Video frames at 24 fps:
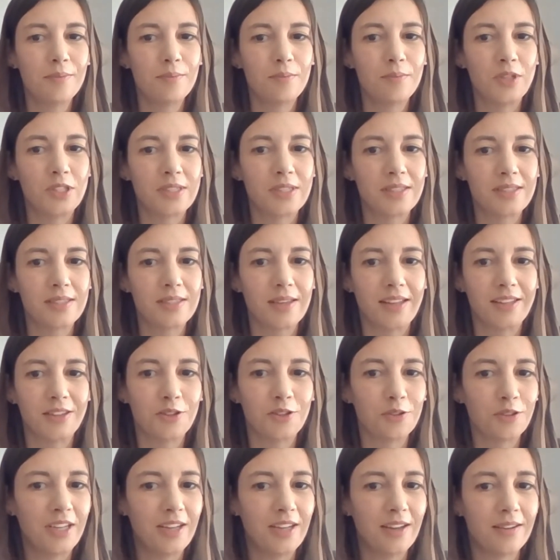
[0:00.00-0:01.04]
Ms.
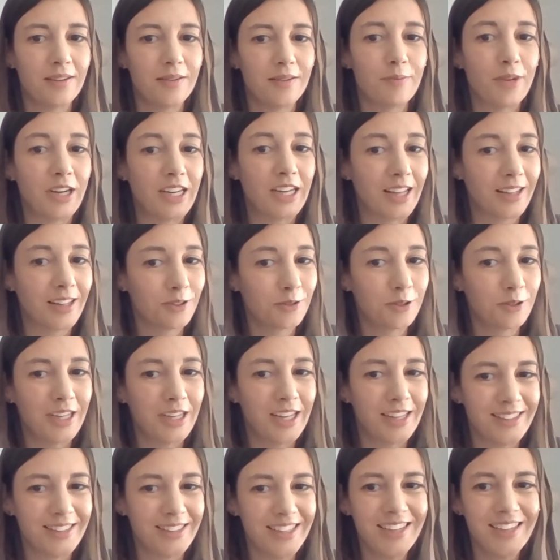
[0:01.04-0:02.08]
Maria
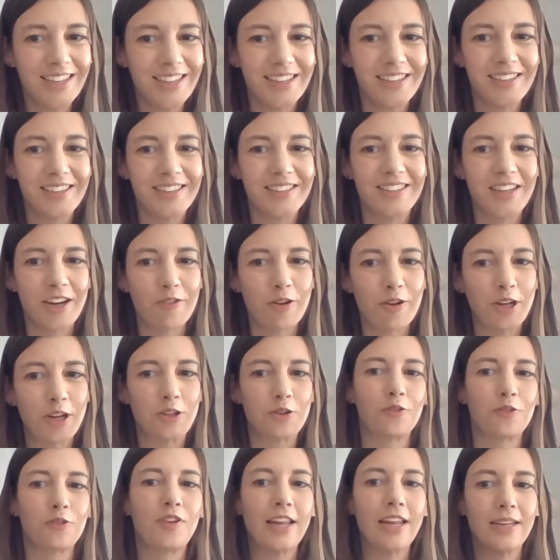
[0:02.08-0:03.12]
Antonia Tigre, Director
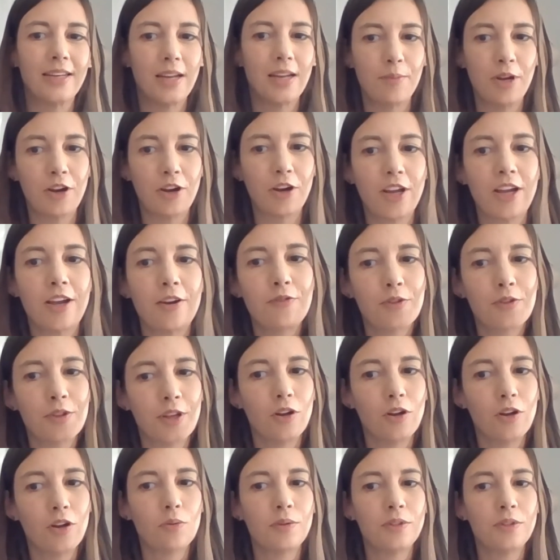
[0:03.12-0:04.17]
of Latin America for the
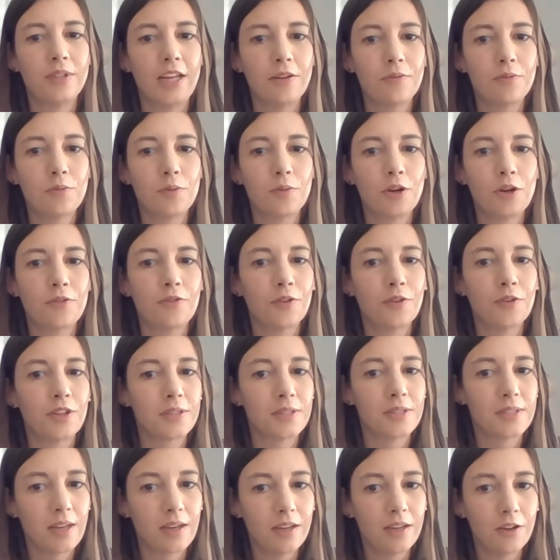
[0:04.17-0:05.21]
Global Network for the
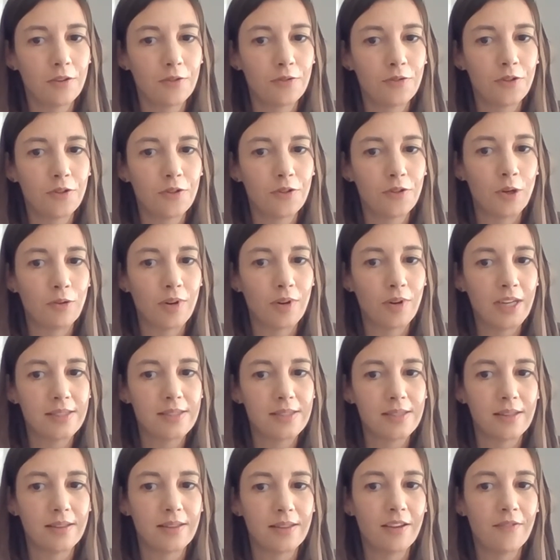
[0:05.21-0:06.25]
Study of Human Rights
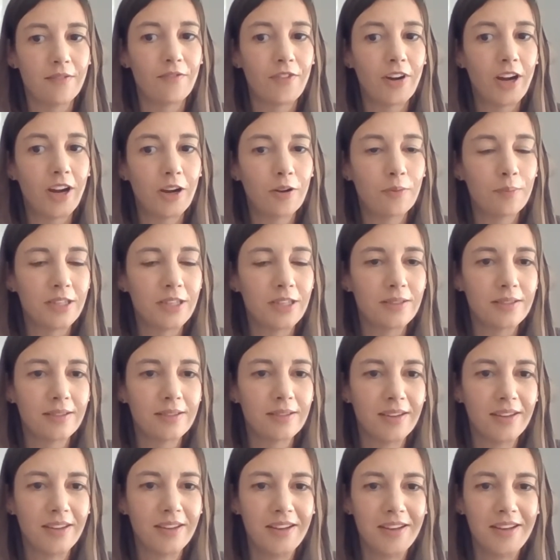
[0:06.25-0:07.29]
and the Environment.
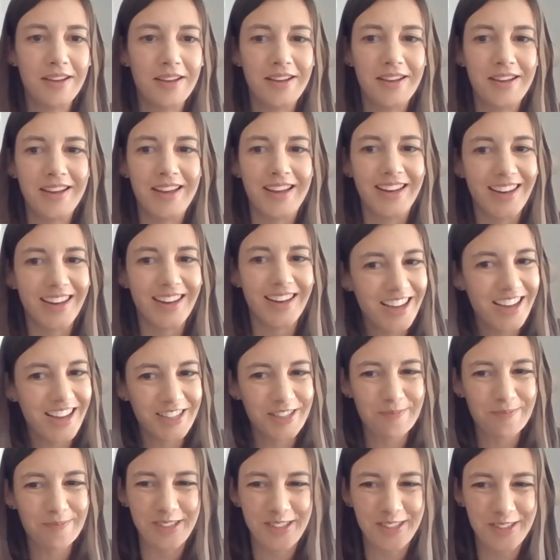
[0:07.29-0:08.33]
And
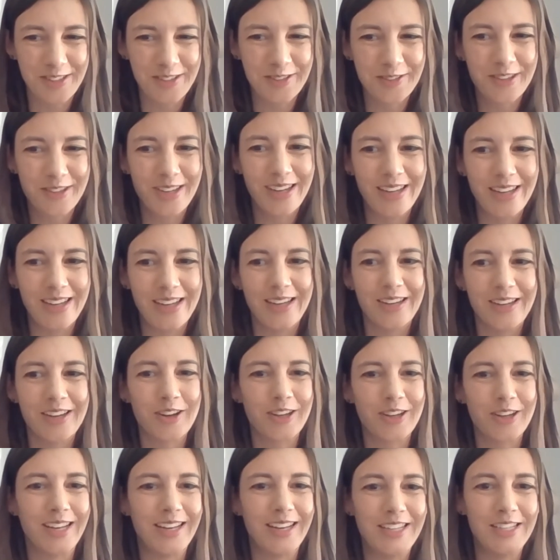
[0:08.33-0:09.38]
last but certainly
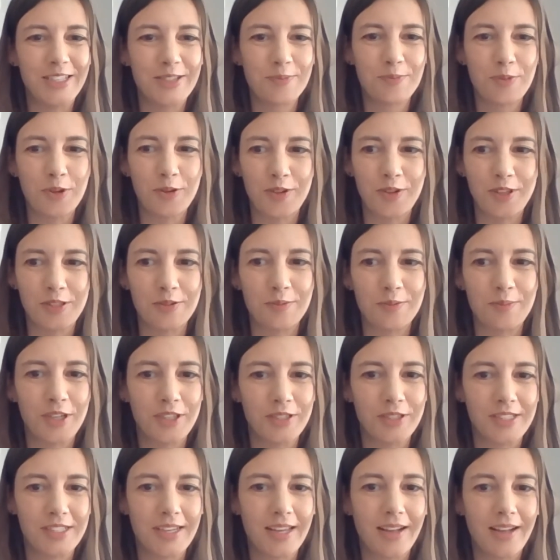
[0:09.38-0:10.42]
not least, Professor
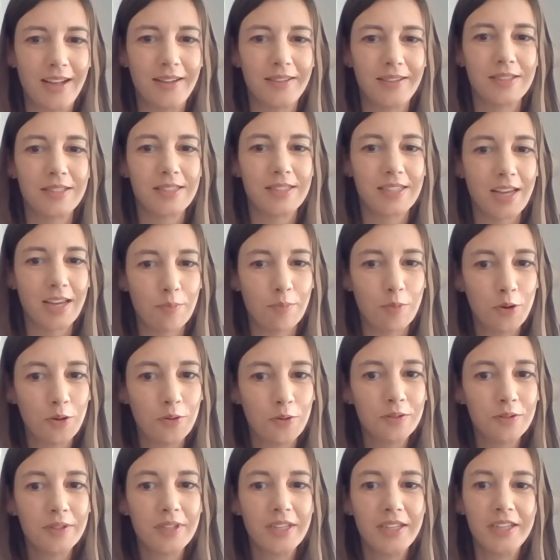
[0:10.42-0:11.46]
Marcel
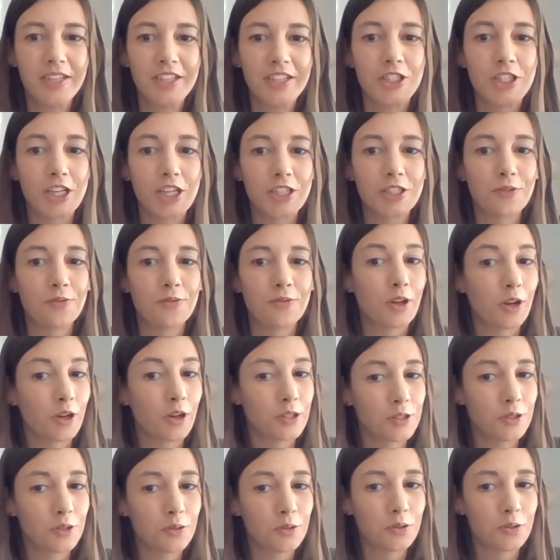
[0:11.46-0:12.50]
Szabó, Judge of the
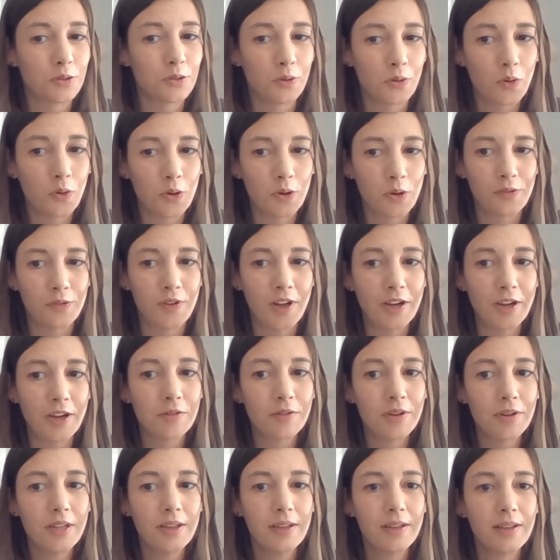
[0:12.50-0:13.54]
Constitutional Court of
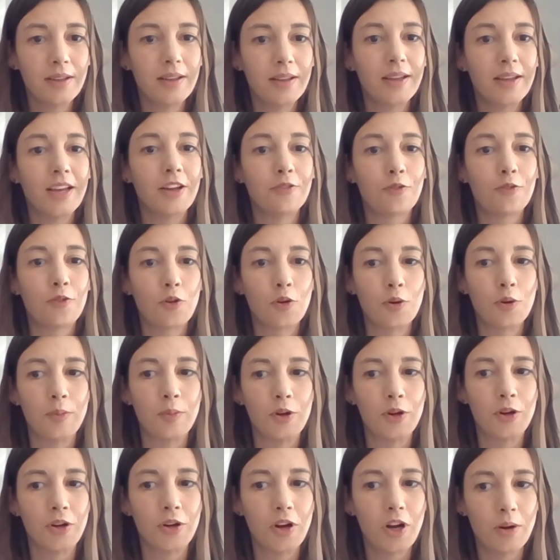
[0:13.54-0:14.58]
Hungary and
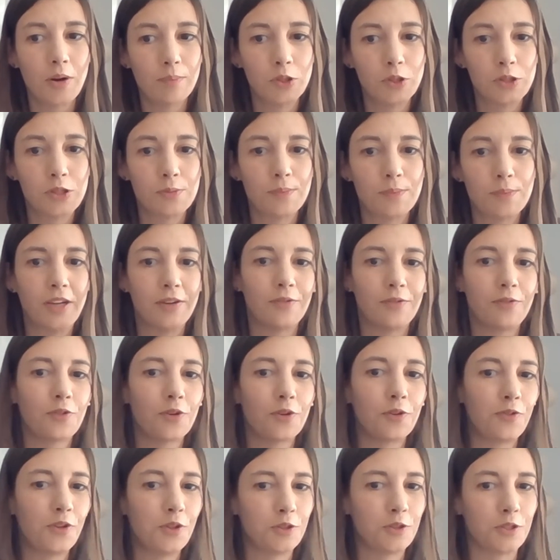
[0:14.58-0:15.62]
former Ombudsman for
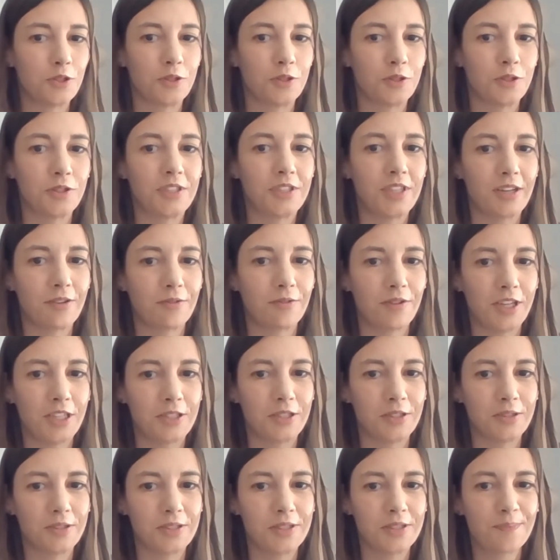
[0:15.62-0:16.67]
Future
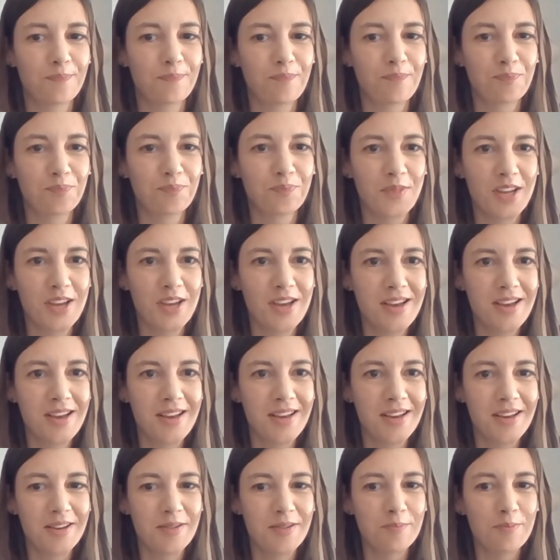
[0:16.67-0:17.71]
Generations.
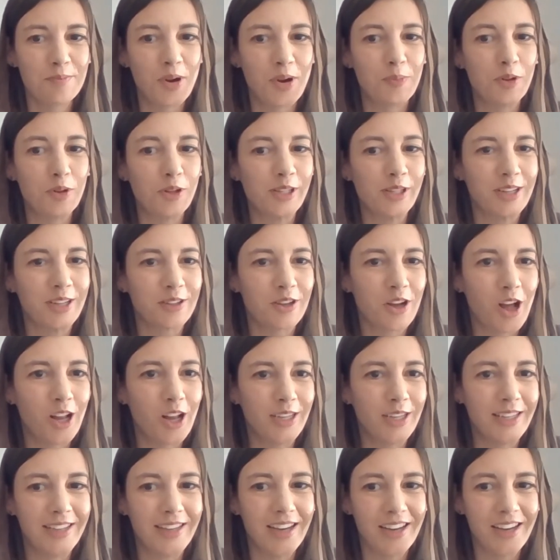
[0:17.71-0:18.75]
My brilliant
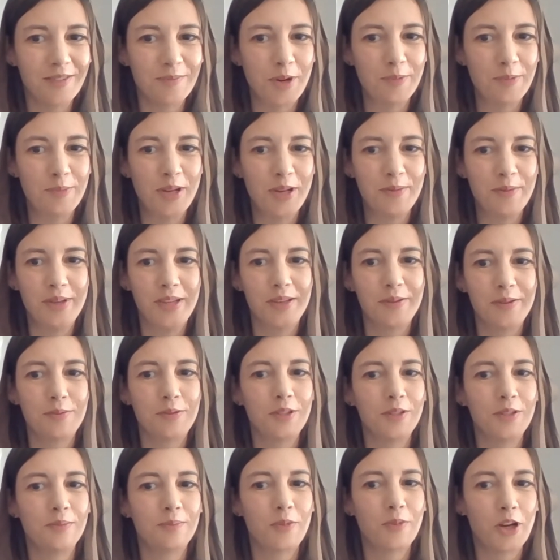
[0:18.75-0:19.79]
colleague Adam Abebe
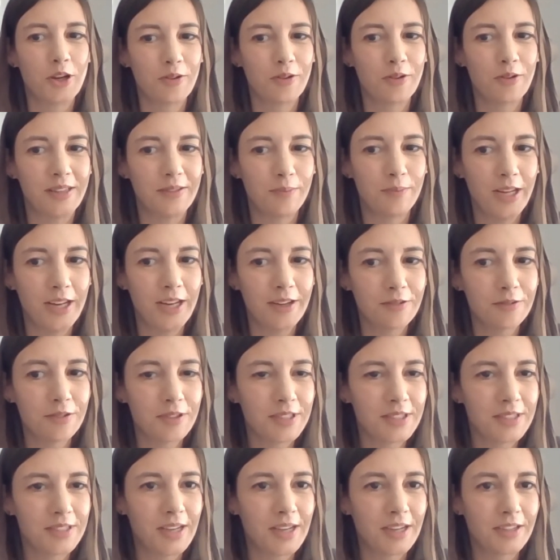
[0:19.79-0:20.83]
will moderate the plenary
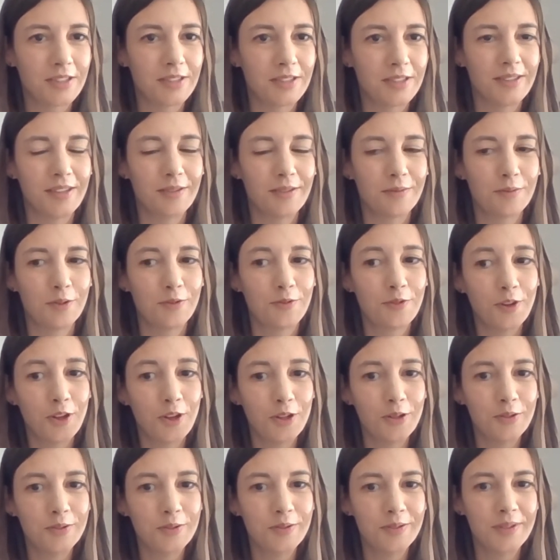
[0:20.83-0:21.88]
discussion that will
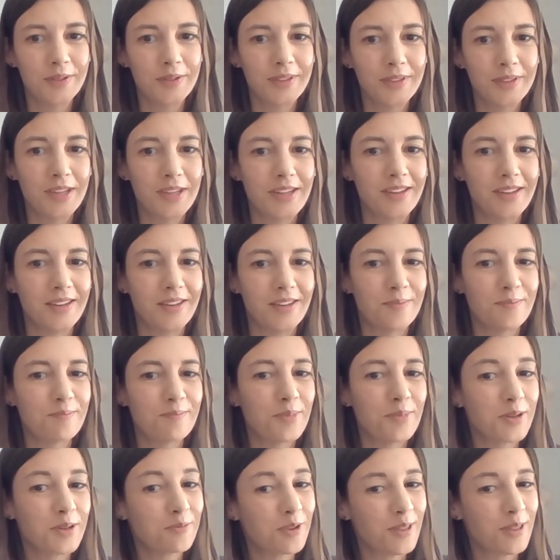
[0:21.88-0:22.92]
follow.
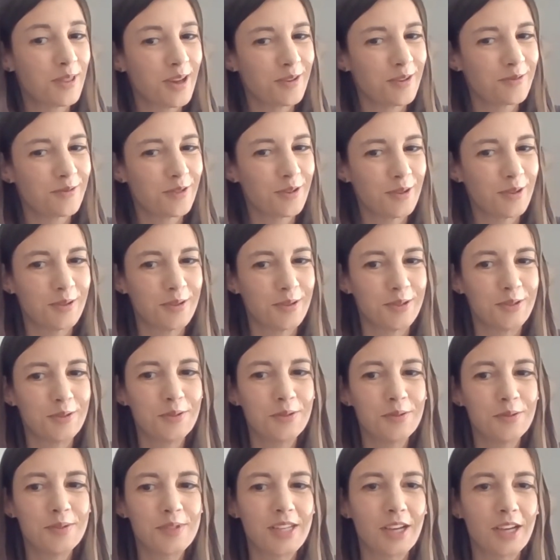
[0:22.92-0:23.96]
But without further
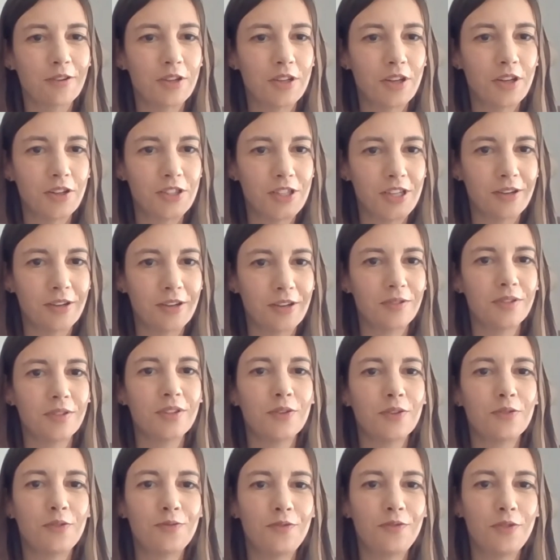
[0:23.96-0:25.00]
ado, Secretary General,
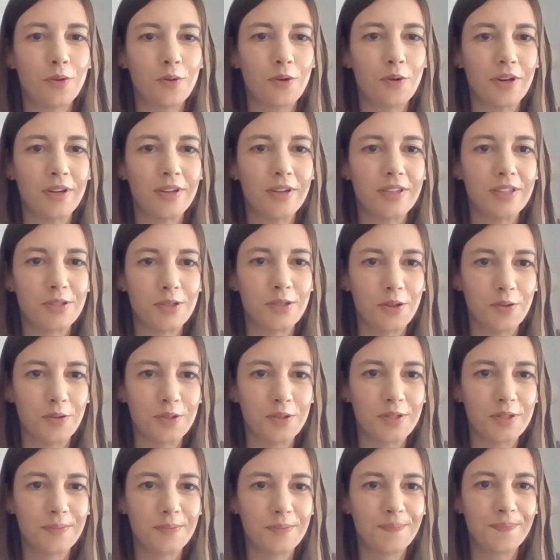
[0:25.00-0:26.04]
the floor is
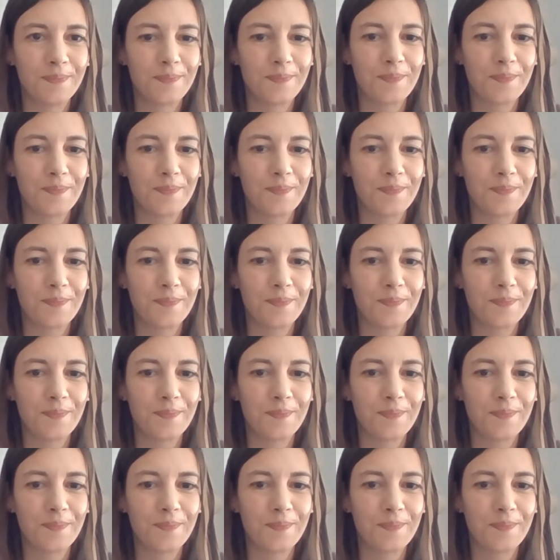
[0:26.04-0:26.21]
yours.